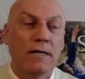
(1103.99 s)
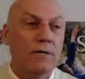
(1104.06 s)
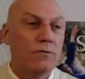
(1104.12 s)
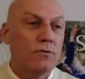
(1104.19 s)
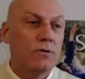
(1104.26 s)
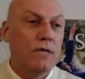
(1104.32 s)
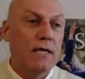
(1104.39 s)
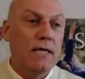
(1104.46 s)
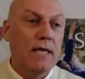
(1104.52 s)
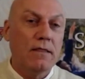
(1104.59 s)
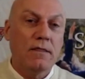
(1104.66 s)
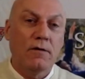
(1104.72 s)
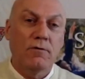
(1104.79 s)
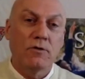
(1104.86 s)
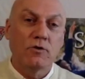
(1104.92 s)
Do they get
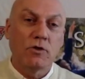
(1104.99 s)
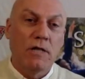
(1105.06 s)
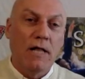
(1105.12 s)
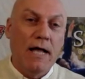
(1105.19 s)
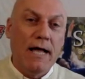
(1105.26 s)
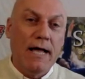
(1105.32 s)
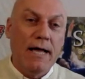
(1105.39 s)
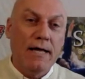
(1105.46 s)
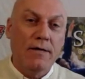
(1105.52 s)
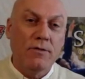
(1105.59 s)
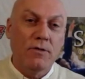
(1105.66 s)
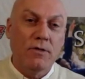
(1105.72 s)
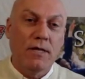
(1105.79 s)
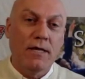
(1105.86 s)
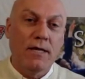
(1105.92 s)
there in July? Do
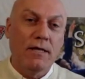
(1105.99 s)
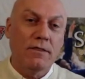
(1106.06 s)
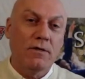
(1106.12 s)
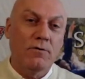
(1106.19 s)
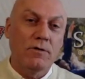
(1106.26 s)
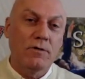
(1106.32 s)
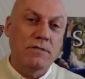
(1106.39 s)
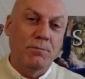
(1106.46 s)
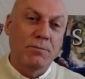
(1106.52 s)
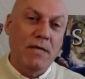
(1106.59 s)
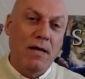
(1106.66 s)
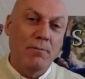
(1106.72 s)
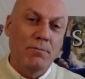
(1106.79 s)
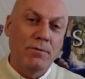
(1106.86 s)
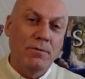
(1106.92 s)
they get there in
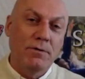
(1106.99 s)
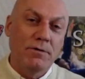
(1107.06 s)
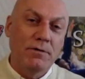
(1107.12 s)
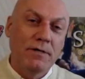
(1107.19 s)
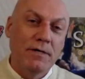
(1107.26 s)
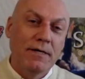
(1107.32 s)
September?